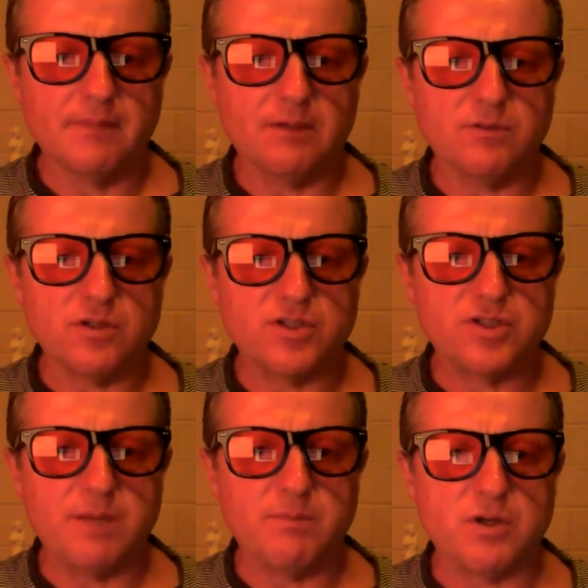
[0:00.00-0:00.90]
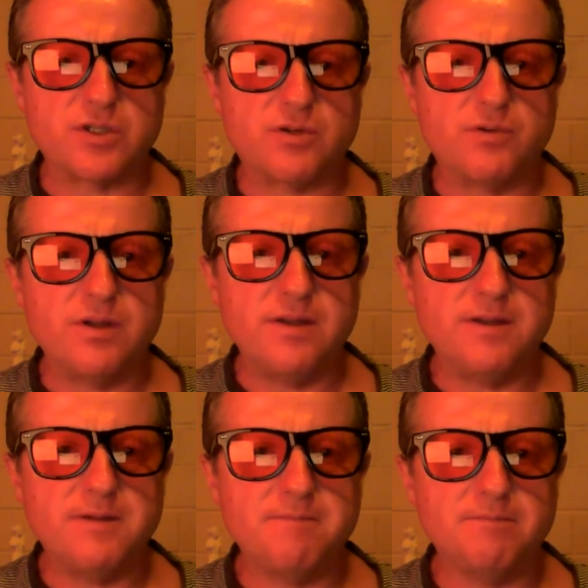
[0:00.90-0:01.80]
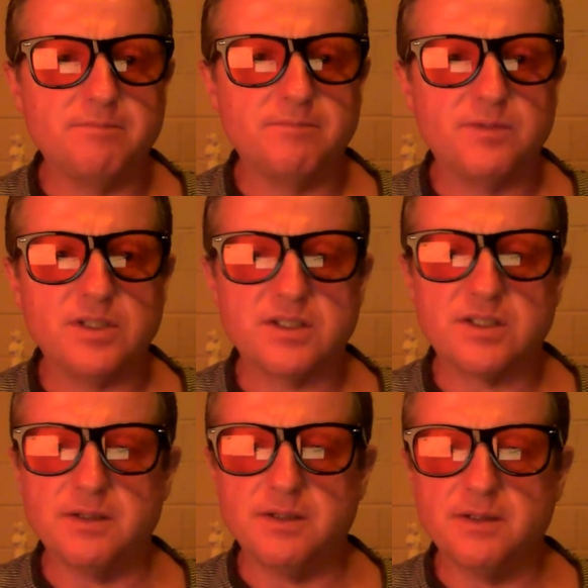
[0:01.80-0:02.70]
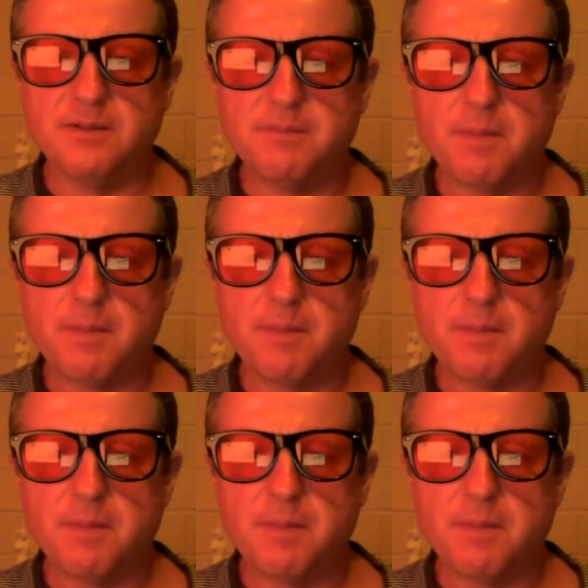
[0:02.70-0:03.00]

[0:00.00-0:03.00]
I'll just share my screen just to